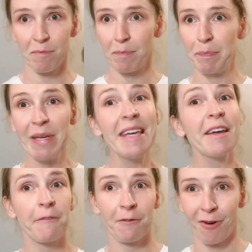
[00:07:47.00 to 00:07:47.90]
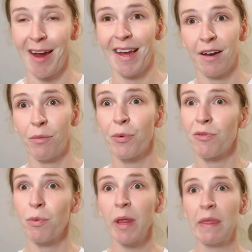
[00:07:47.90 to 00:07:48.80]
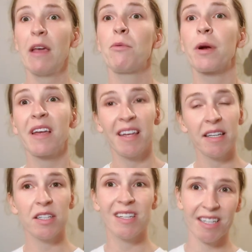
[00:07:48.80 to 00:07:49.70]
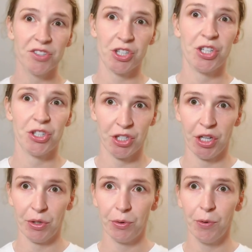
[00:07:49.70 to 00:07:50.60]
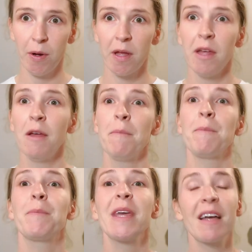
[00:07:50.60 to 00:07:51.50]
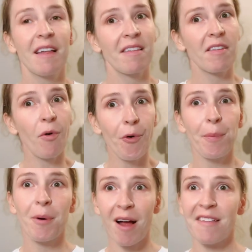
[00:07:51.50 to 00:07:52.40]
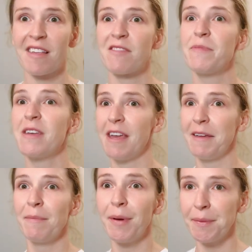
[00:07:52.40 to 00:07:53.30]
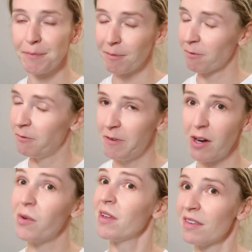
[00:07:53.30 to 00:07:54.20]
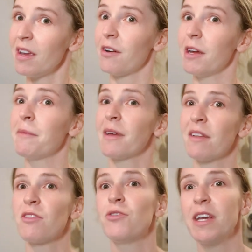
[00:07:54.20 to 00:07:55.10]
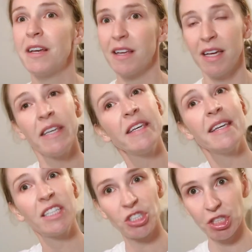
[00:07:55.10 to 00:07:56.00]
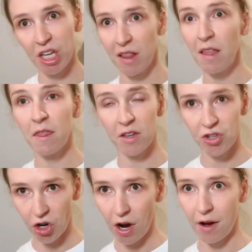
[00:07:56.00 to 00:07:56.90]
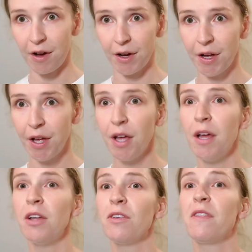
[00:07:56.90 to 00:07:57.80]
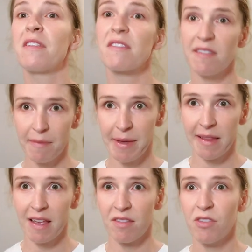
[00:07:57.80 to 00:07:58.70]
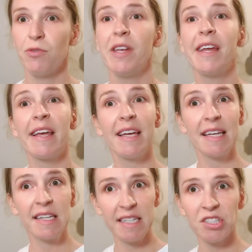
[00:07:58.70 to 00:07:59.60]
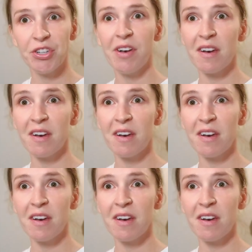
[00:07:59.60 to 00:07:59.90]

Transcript: being afraid was what they were conditioned to, because the whole process became very scary because you didn't condition the dog to the stimulus. You need a conditioned